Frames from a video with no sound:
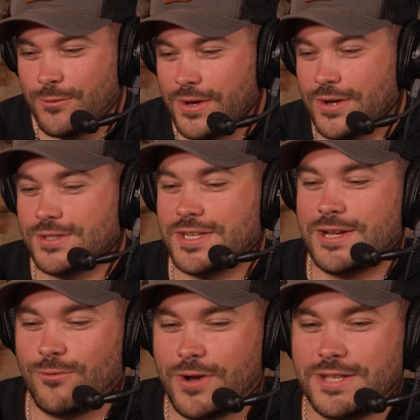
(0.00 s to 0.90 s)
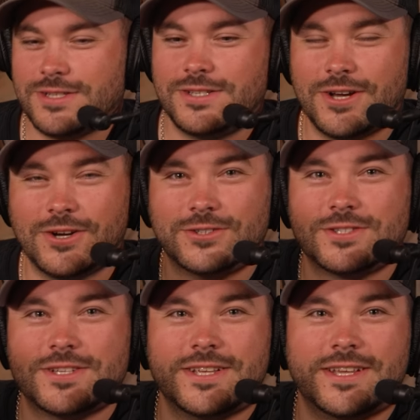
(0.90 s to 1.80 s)
that we all say raise a
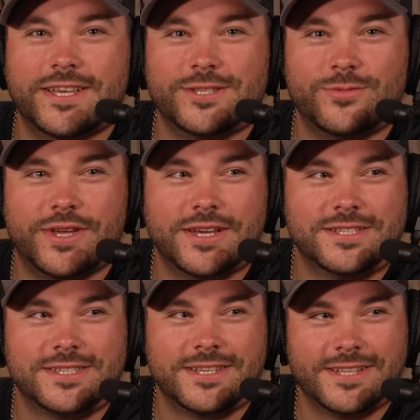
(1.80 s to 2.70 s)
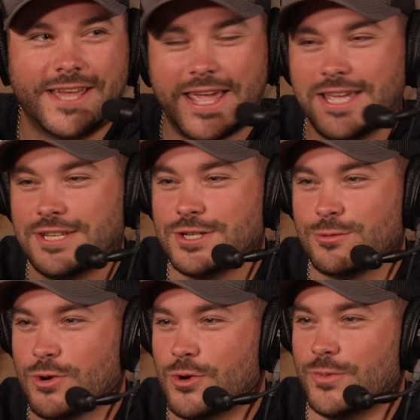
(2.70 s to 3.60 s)
toast is because the
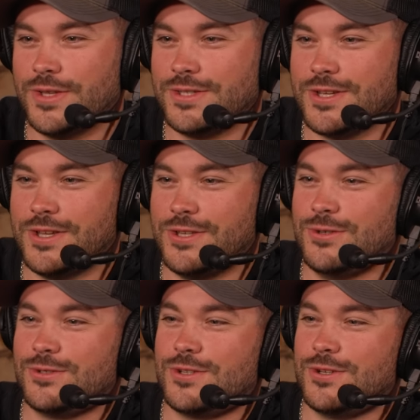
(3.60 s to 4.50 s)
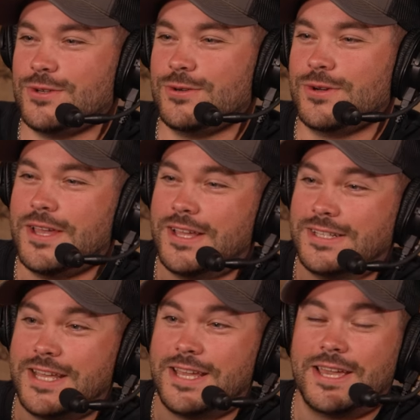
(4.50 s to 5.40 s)
ancient Romans used to
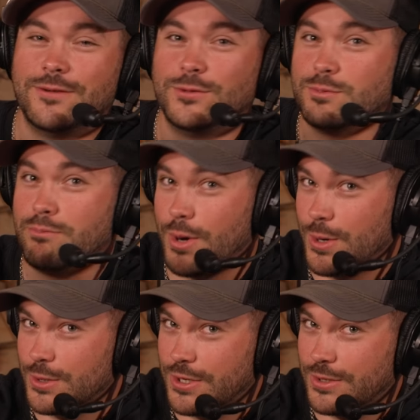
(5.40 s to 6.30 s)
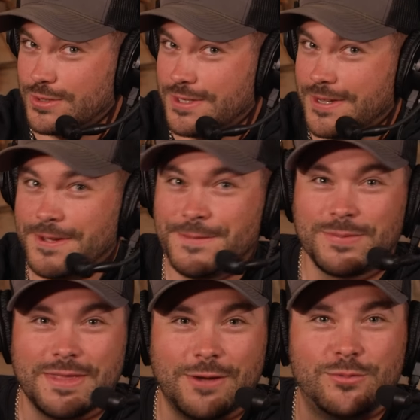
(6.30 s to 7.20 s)
take it was burnt toast.
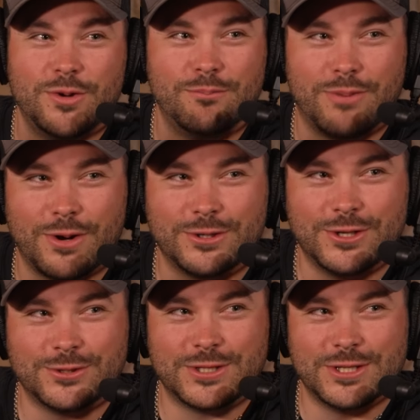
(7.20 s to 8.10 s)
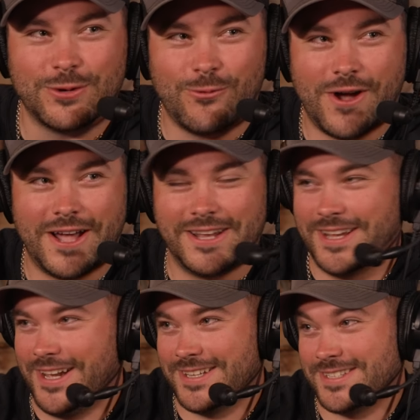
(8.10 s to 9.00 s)
They would put burnt toast in their
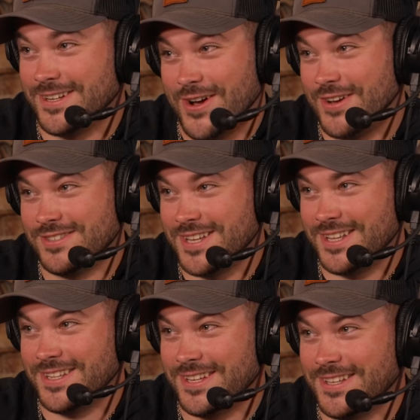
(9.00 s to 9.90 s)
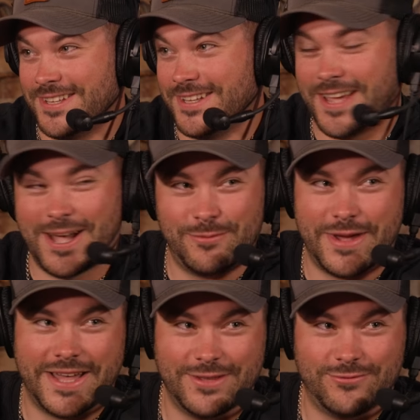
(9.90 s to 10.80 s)
wine. I guess it offset the how
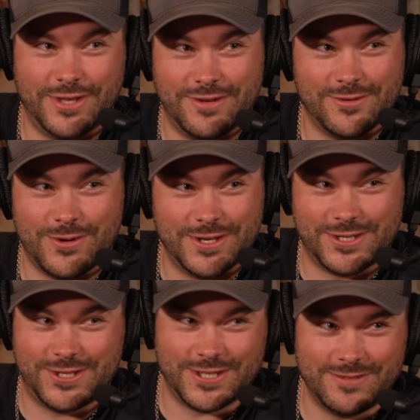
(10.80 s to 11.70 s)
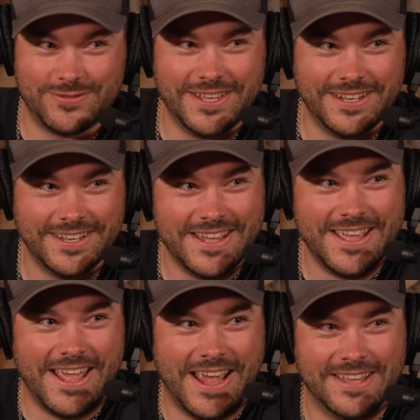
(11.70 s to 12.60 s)
bad the flavor was or something,
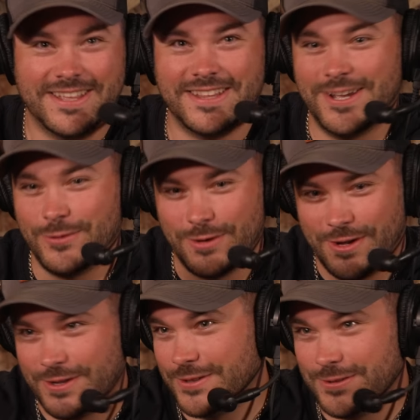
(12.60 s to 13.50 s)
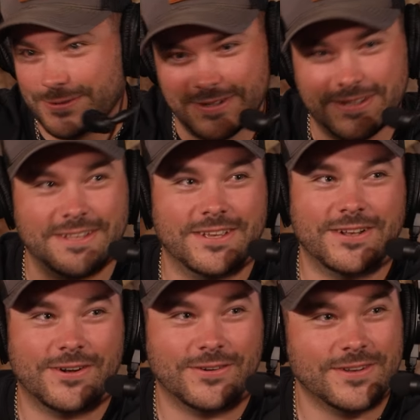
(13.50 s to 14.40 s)
and then they would all,
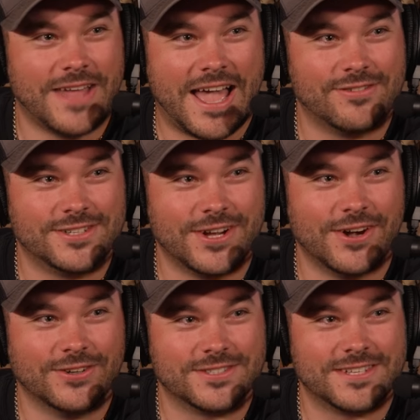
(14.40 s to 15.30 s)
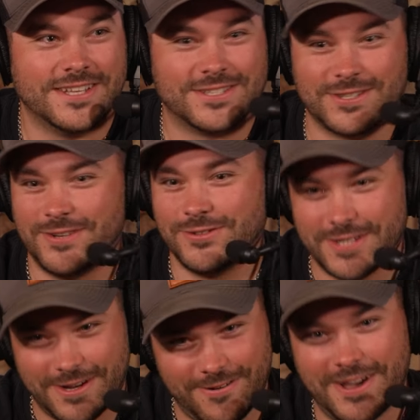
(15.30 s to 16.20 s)
you know, have and a toast, and so they
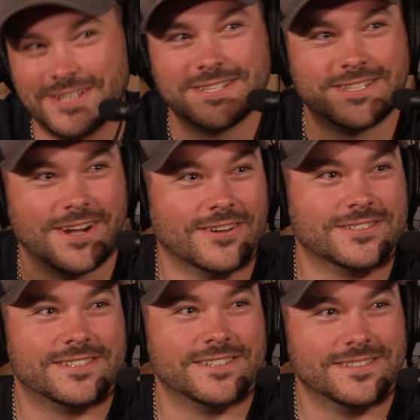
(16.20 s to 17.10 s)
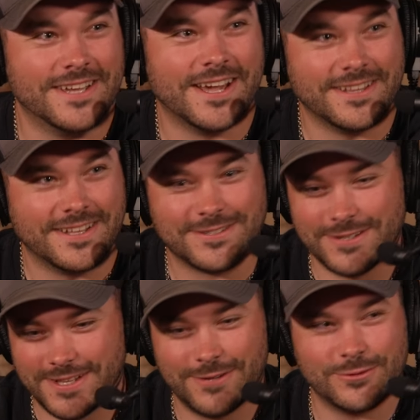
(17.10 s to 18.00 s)
would say raise a toast. Yeah, and
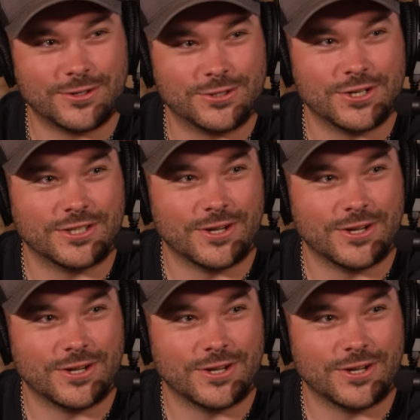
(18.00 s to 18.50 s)
that's and then they would. I'm not